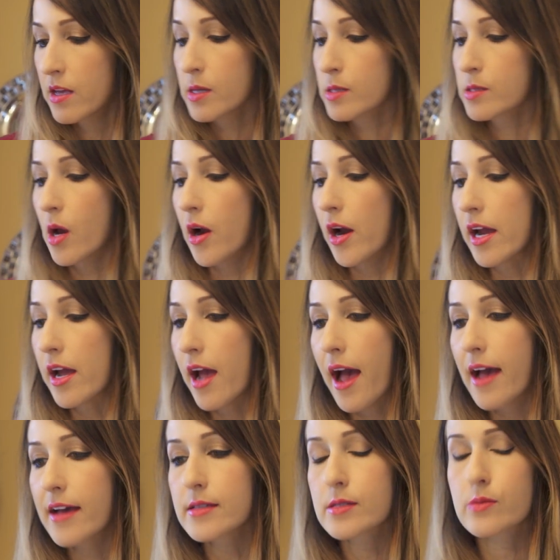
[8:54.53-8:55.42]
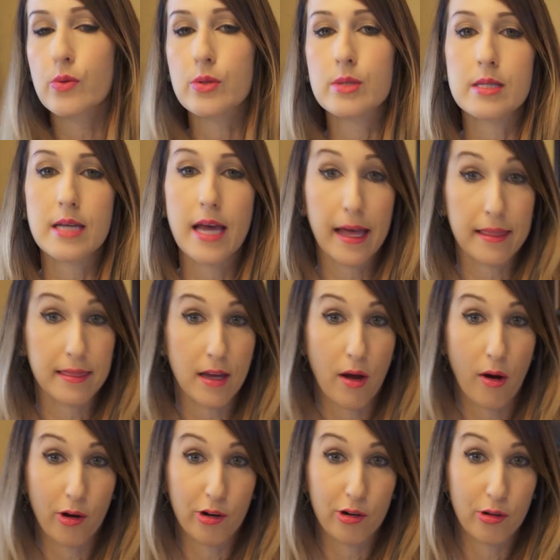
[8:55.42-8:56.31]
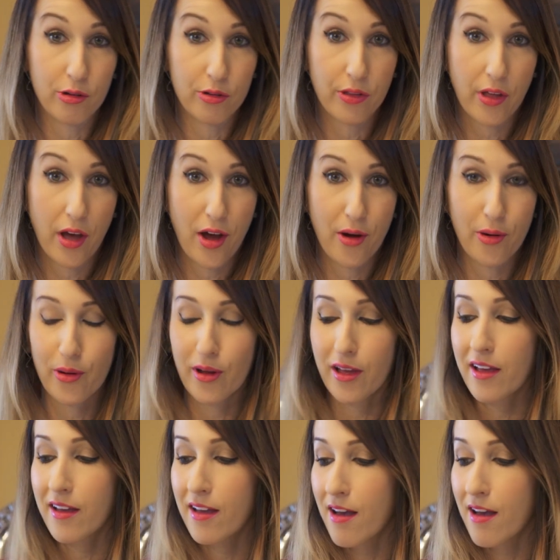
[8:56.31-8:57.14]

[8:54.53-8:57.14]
Sorry, guys. We'll see you at the Arnold, though.